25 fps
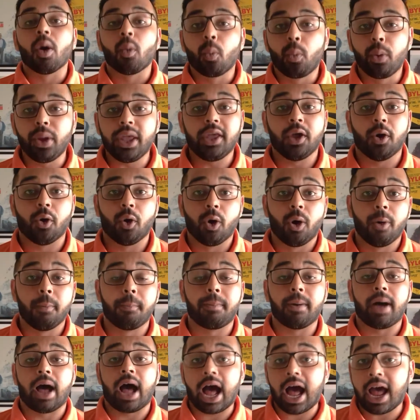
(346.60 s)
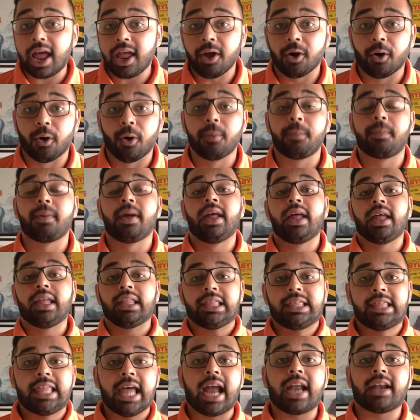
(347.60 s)
I hope
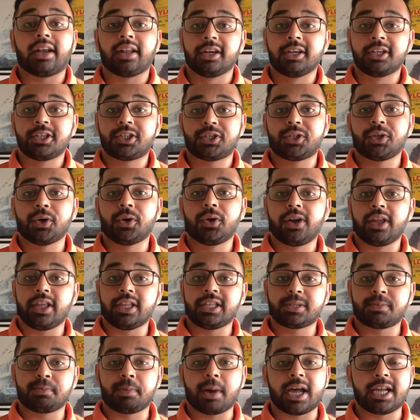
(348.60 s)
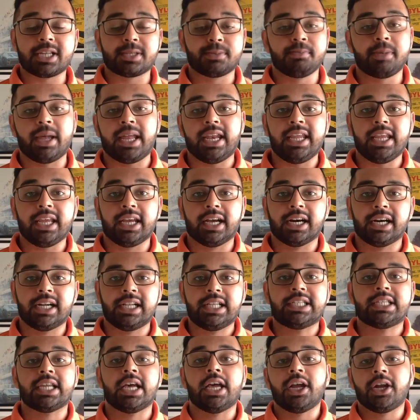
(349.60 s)
that her story inspires many
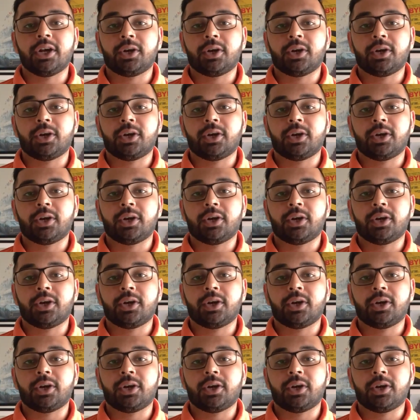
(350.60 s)
girls